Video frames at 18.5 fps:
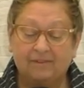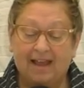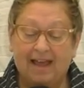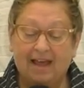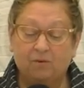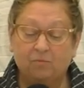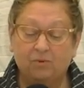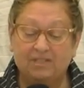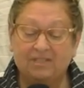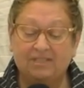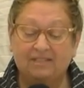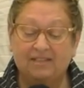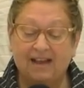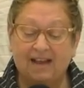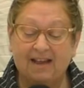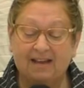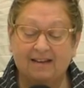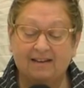and
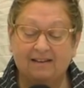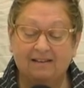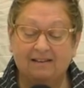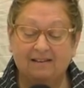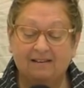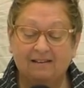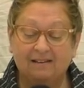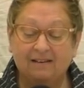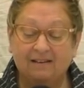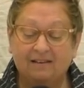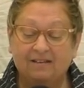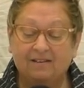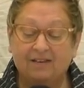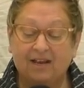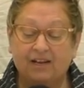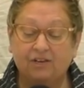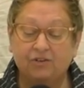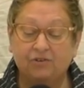withstand
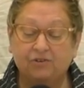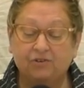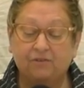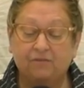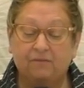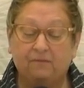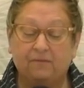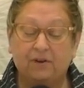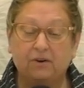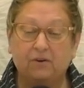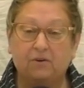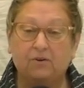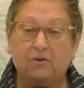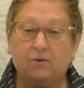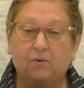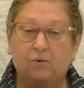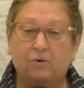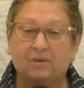danger,
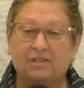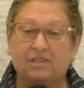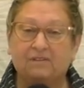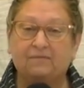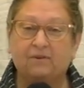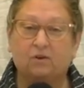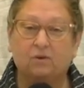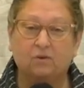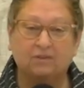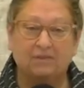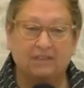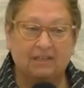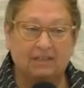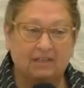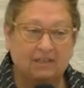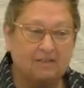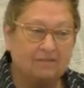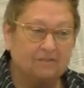fear, or
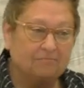difficulty.